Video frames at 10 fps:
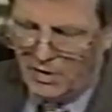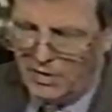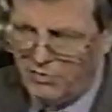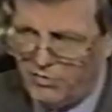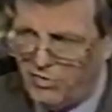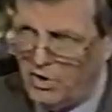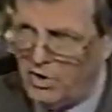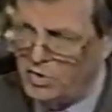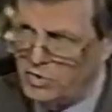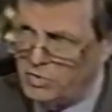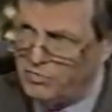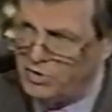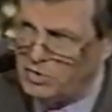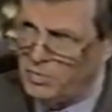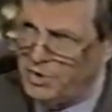is an unusual
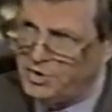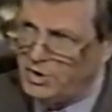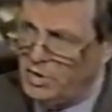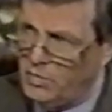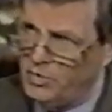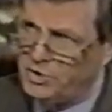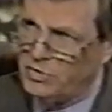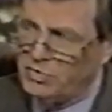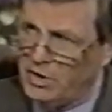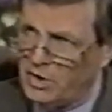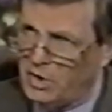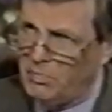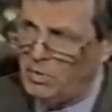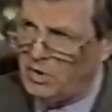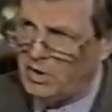situation in which you're trying to
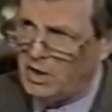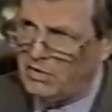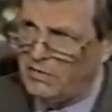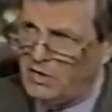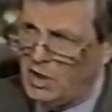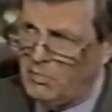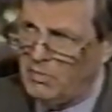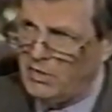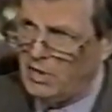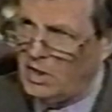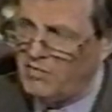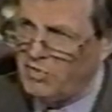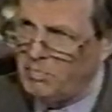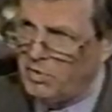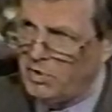communicate to the enemy the
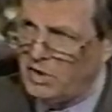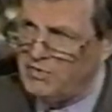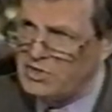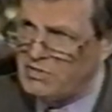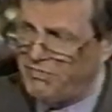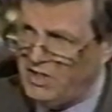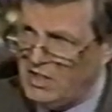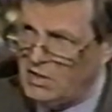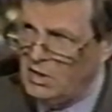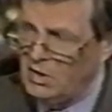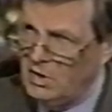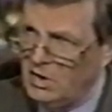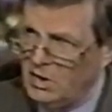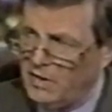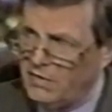inevitability of his defeat
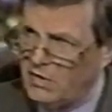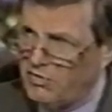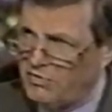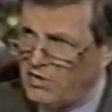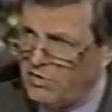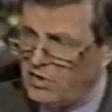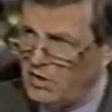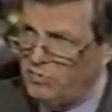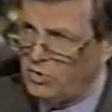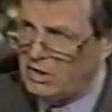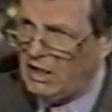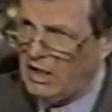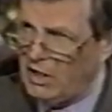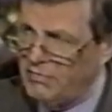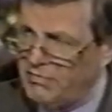and the necessity, if you can,
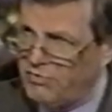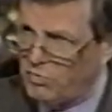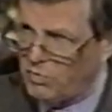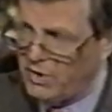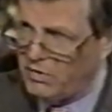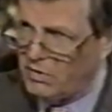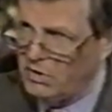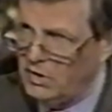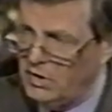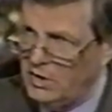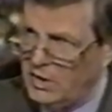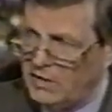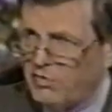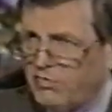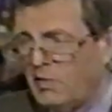of his surrender. At the
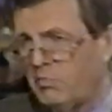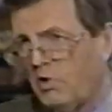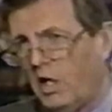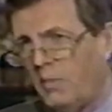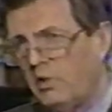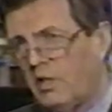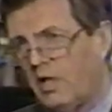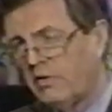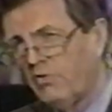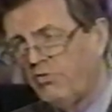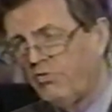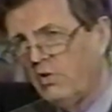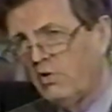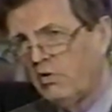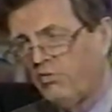same time, you got this
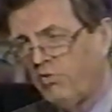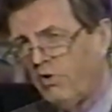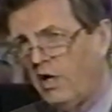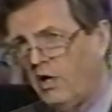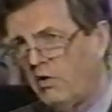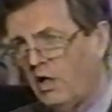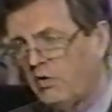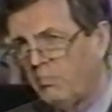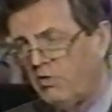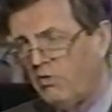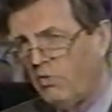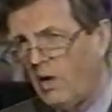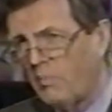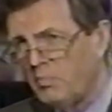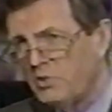desire not to be too
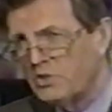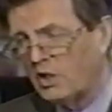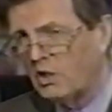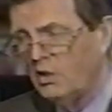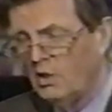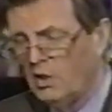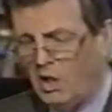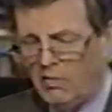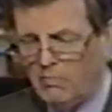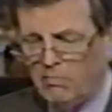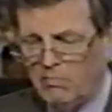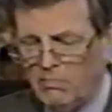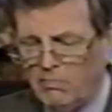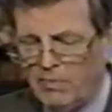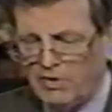optimistic. They
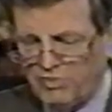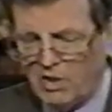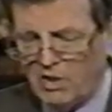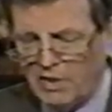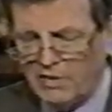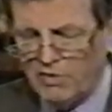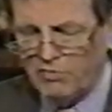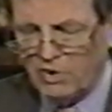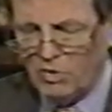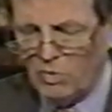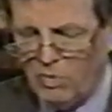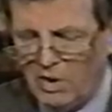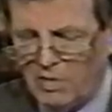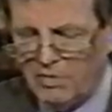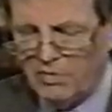sounded like things are going well.
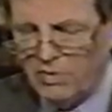You heard,